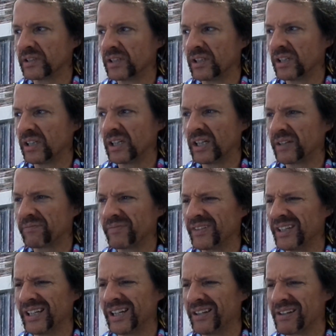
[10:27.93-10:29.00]
uh,
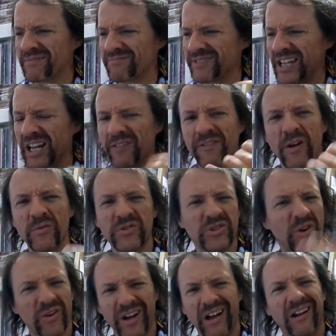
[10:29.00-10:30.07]
uh telephone
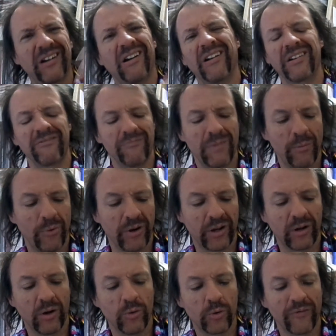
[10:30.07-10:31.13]
song, I can't remember what they're
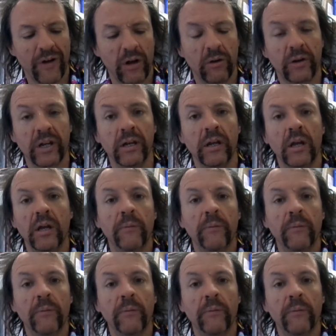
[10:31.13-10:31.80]
called without looking.